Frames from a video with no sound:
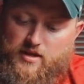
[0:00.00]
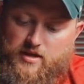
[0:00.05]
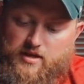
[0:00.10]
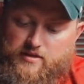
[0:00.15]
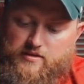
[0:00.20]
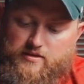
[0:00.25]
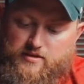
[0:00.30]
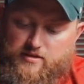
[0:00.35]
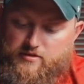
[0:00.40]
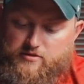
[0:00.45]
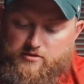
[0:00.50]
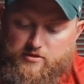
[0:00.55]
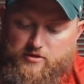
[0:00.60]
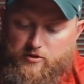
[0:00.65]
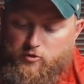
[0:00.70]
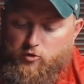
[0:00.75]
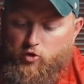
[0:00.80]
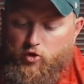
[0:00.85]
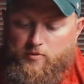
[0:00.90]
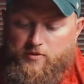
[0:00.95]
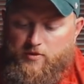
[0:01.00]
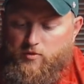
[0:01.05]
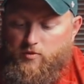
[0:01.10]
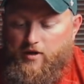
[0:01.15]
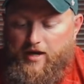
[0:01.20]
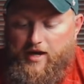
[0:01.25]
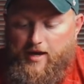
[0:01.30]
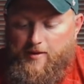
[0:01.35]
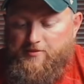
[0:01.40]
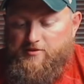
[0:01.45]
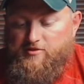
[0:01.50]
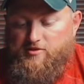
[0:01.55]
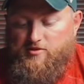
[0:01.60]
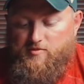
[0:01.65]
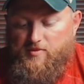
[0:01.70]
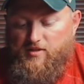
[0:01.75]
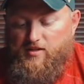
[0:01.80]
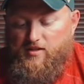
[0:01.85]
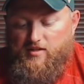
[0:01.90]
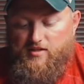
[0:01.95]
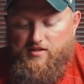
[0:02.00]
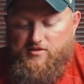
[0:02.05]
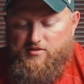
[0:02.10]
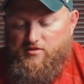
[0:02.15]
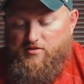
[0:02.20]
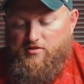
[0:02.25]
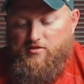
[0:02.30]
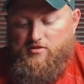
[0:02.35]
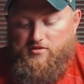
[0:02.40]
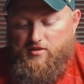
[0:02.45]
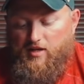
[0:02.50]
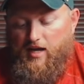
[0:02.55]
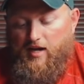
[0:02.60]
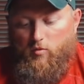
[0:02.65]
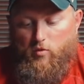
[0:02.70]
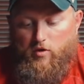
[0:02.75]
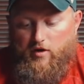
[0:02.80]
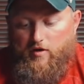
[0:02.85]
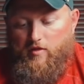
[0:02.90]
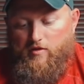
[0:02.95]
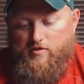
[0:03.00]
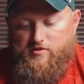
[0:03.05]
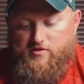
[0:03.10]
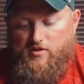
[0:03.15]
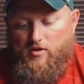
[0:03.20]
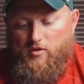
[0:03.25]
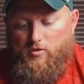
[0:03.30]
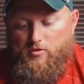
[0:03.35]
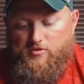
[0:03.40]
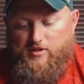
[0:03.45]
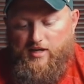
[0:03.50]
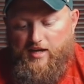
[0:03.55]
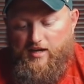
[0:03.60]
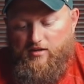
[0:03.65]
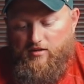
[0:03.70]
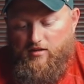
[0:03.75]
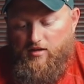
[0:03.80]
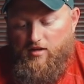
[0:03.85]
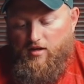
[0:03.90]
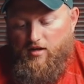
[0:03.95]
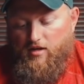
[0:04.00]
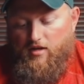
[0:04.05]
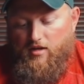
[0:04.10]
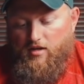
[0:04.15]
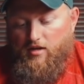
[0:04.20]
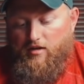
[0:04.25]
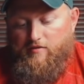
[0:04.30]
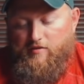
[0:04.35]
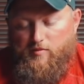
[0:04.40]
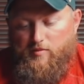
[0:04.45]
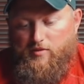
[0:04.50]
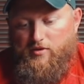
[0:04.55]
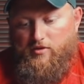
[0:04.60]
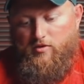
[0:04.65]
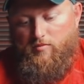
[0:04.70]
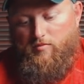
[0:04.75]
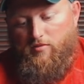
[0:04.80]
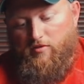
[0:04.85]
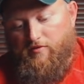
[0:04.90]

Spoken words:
And then, you know, normally what happens to me is this, I wear the soles out of a boot